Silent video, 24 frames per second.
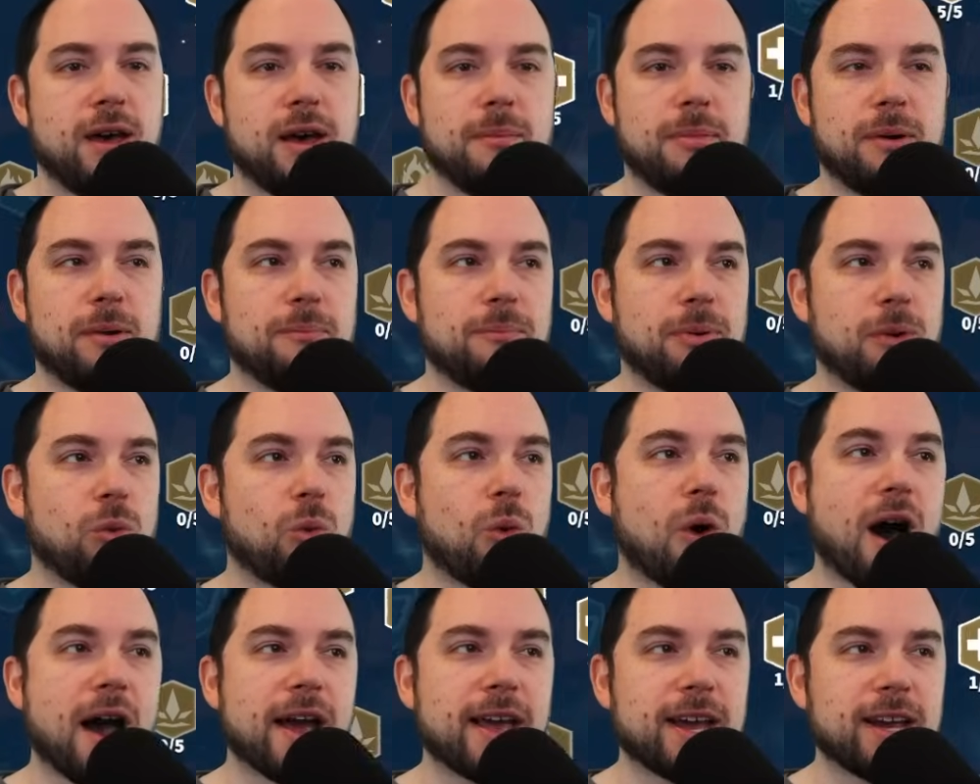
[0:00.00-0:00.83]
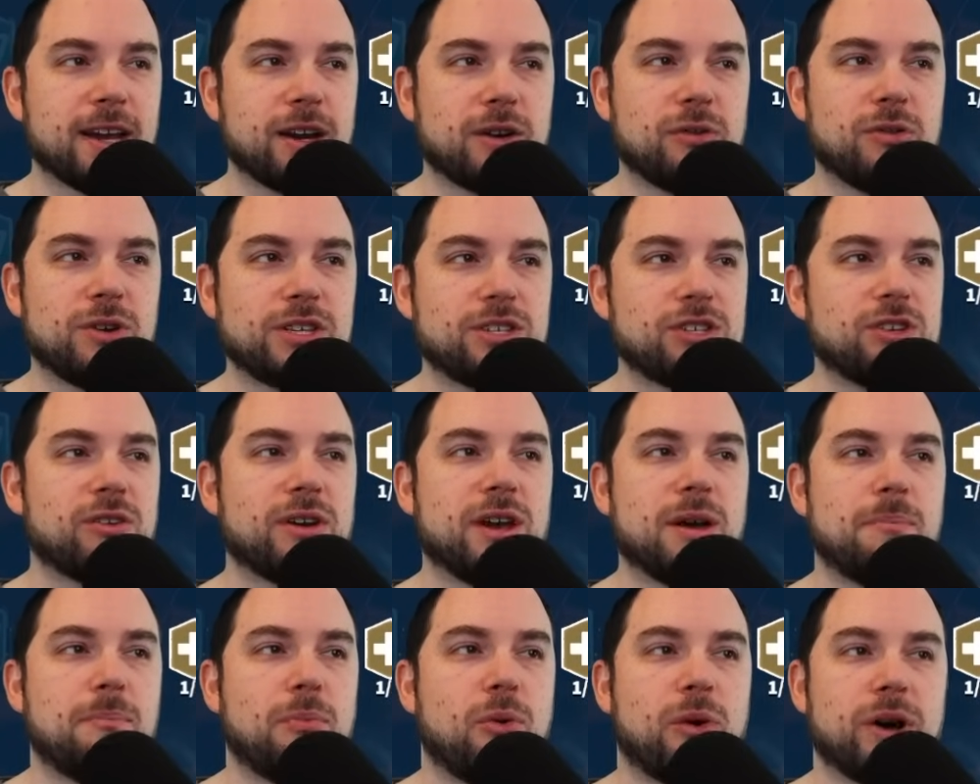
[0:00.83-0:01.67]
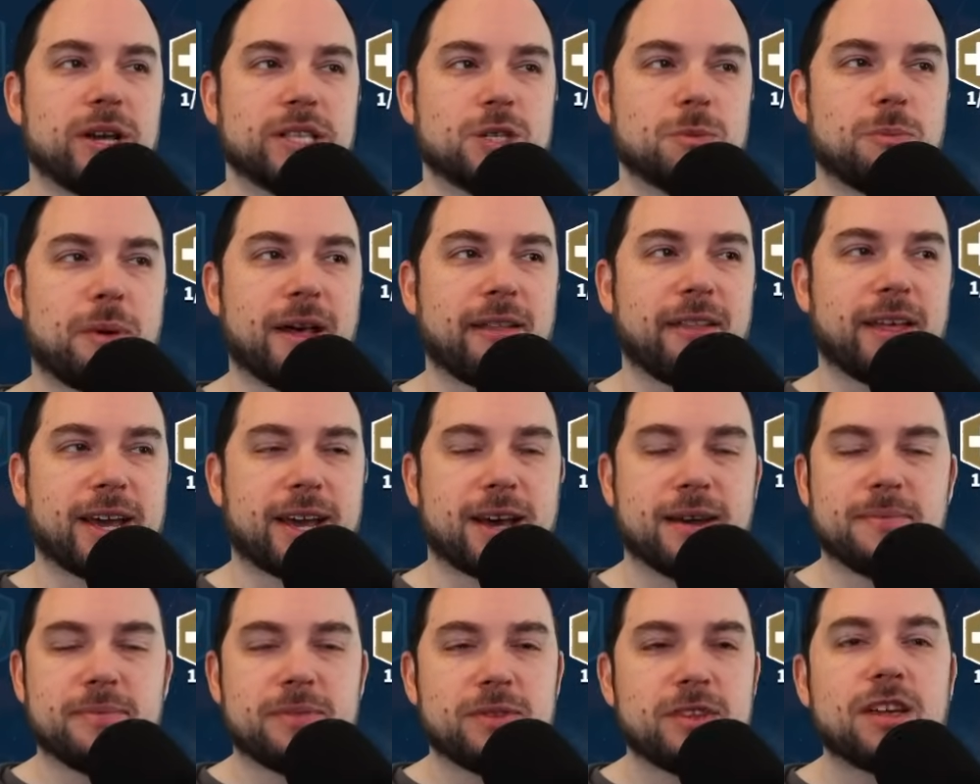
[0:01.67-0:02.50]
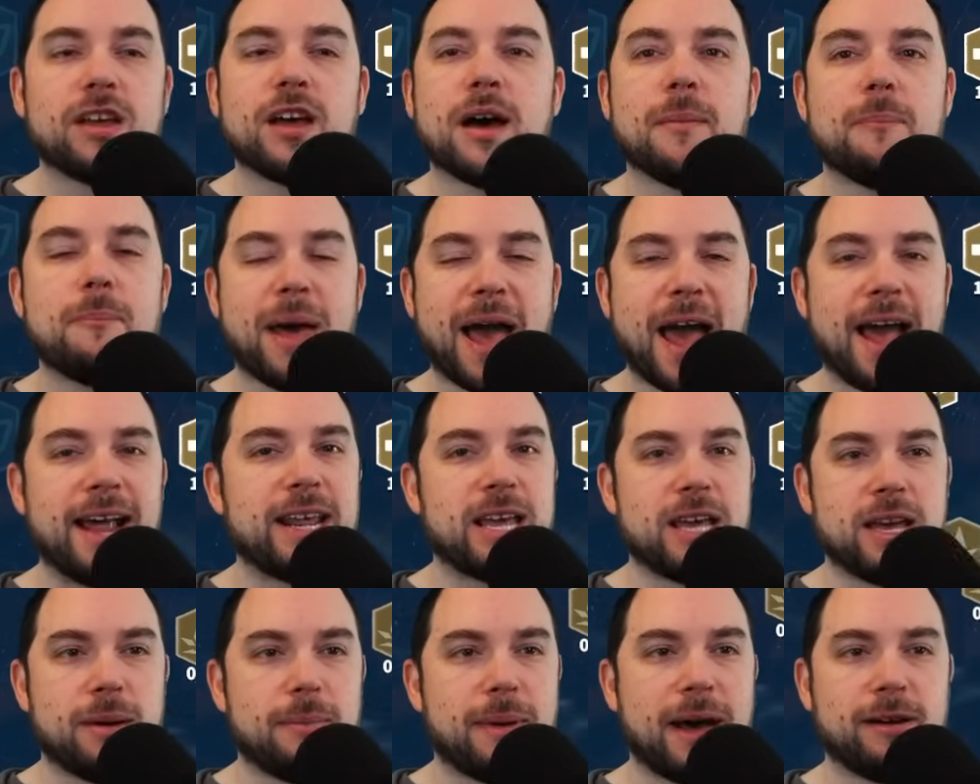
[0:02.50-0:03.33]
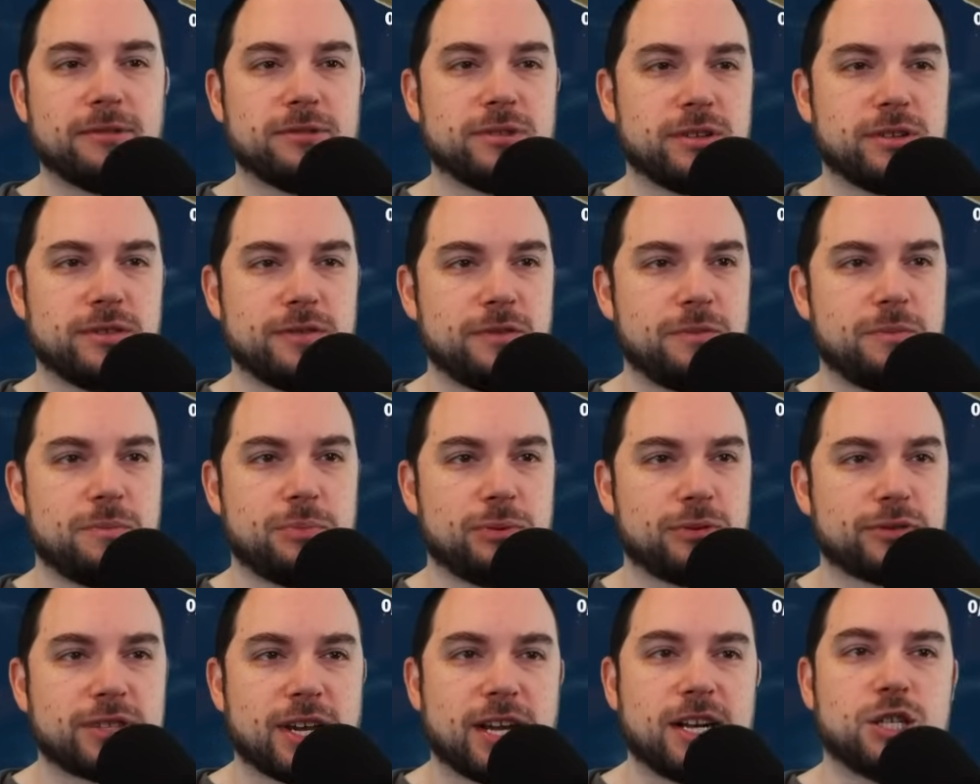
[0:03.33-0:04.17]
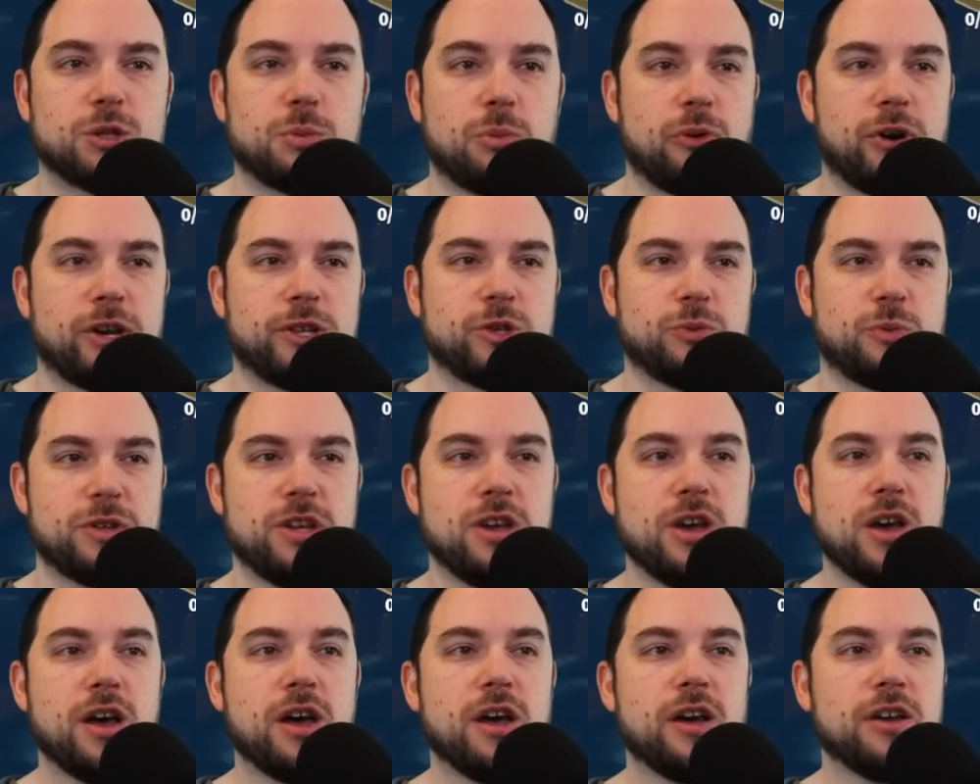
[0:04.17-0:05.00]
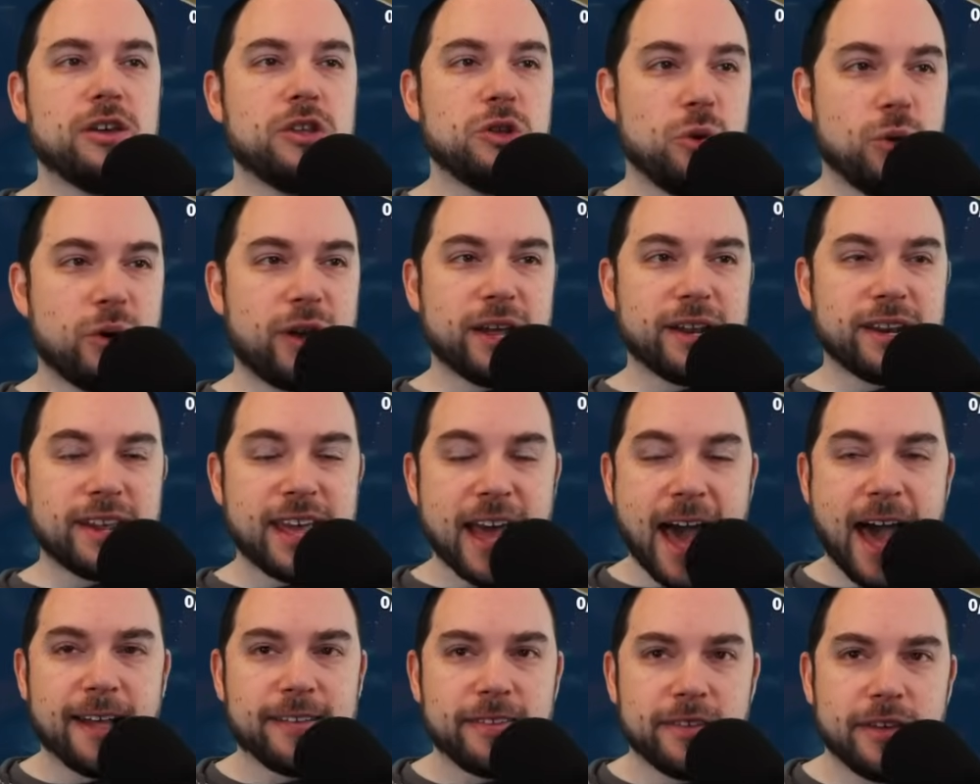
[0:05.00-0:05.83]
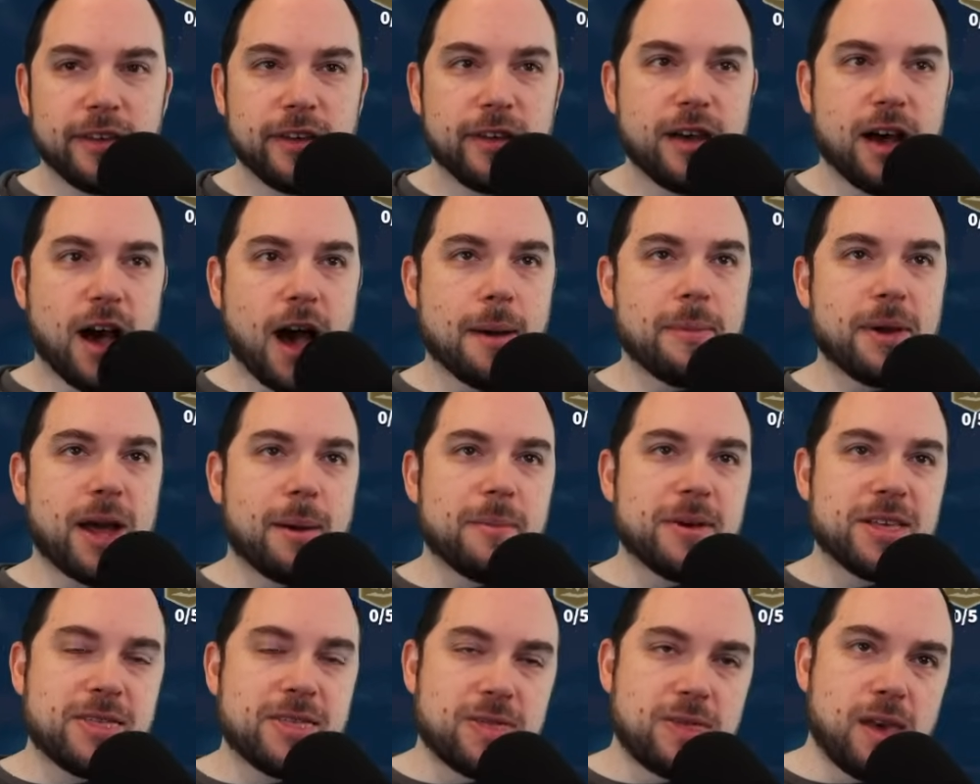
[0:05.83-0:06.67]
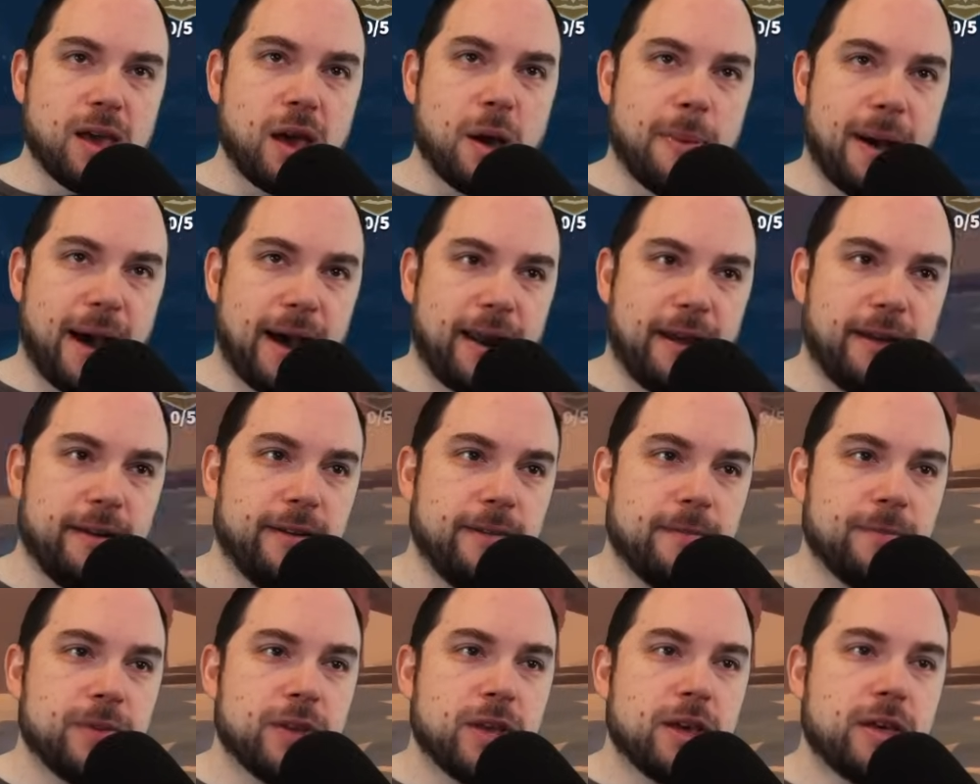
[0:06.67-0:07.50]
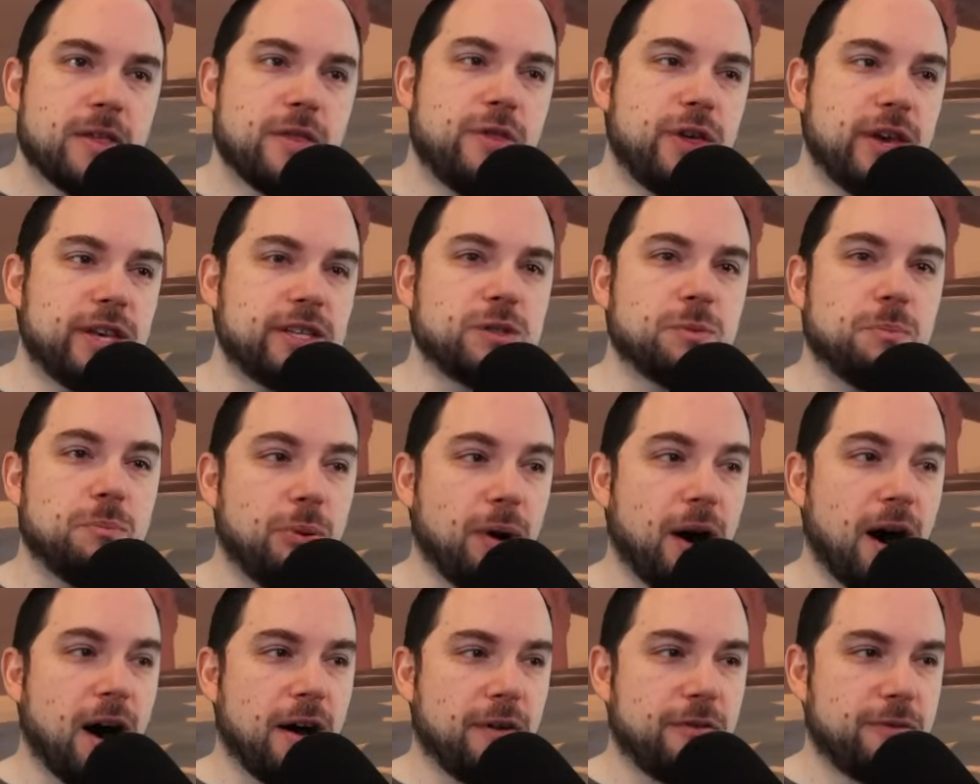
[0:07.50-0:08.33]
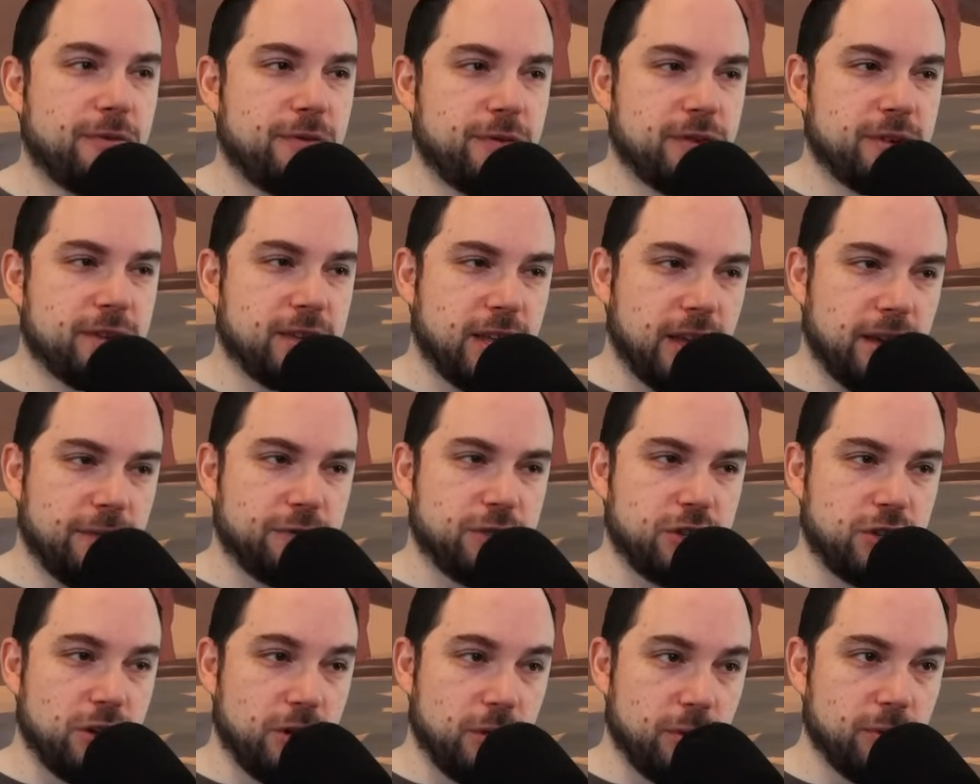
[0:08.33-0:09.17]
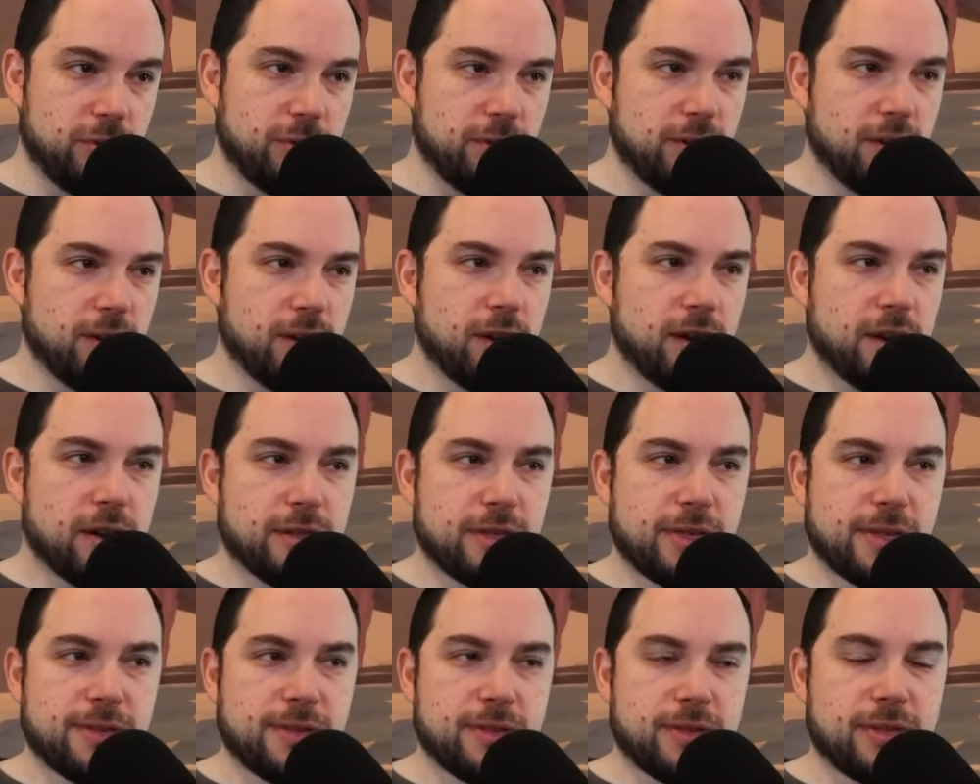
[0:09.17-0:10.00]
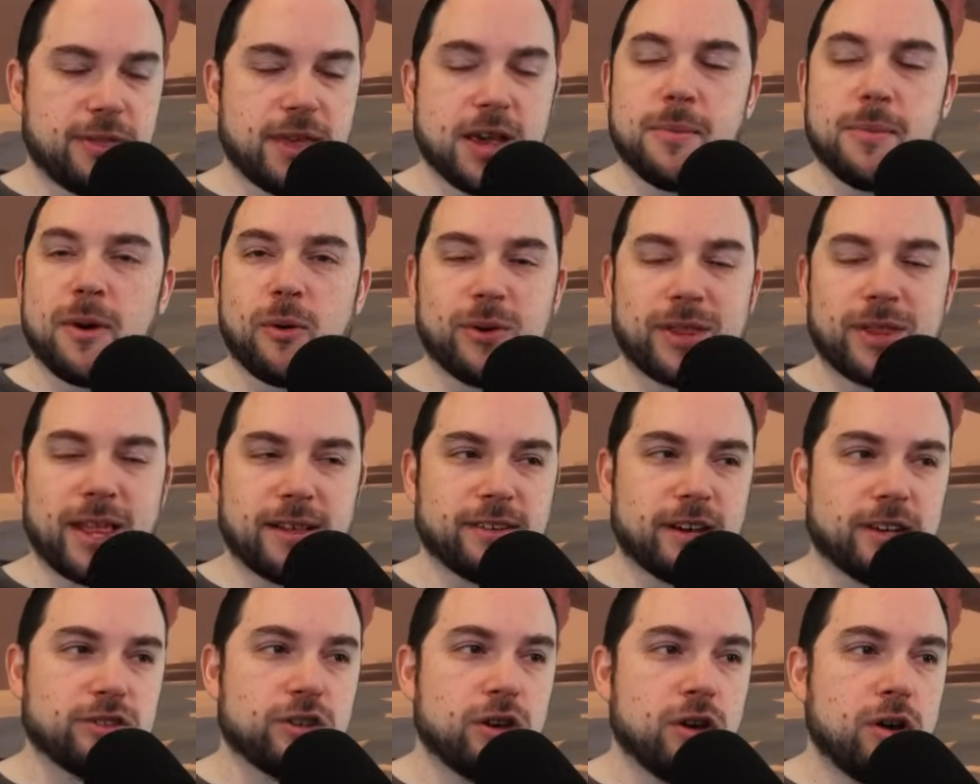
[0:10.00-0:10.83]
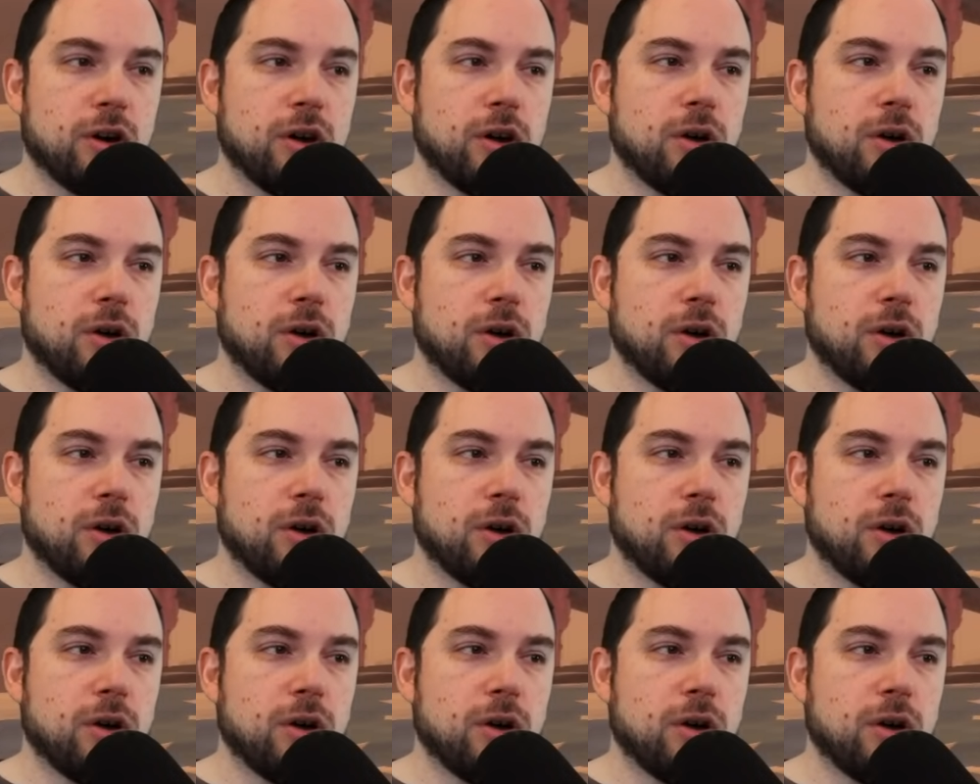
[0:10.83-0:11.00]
But why increase your hit points by like a petty amount of percentage points when you can get? I mean, think about it. This buff gives you, think about what that does.